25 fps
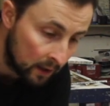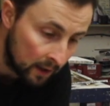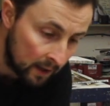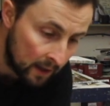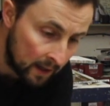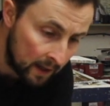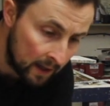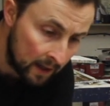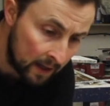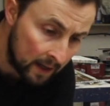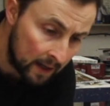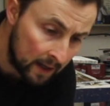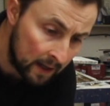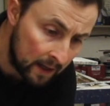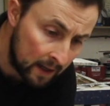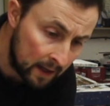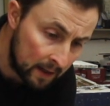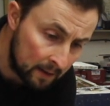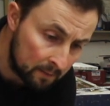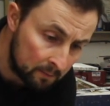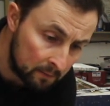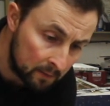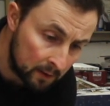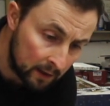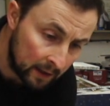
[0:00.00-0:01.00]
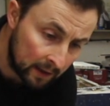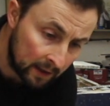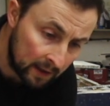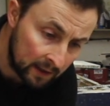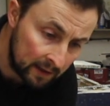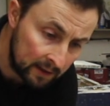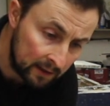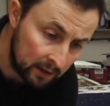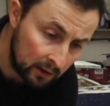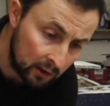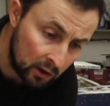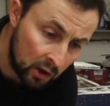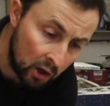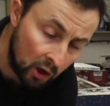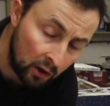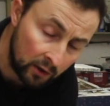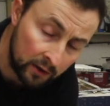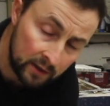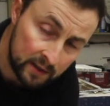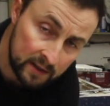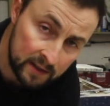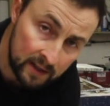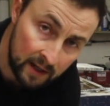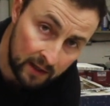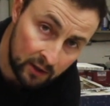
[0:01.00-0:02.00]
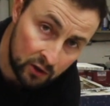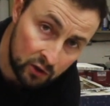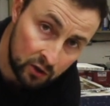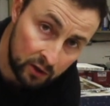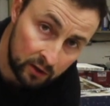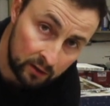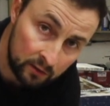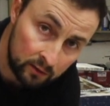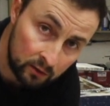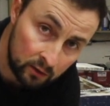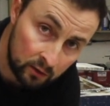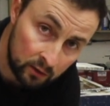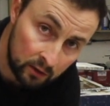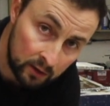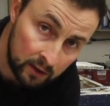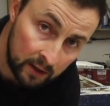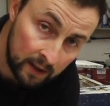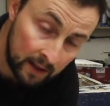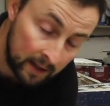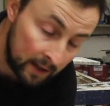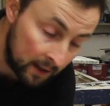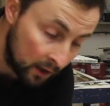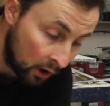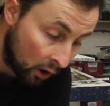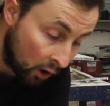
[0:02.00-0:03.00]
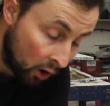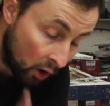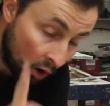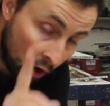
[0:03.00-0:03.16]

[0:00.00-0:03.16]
like a little corner section, okay?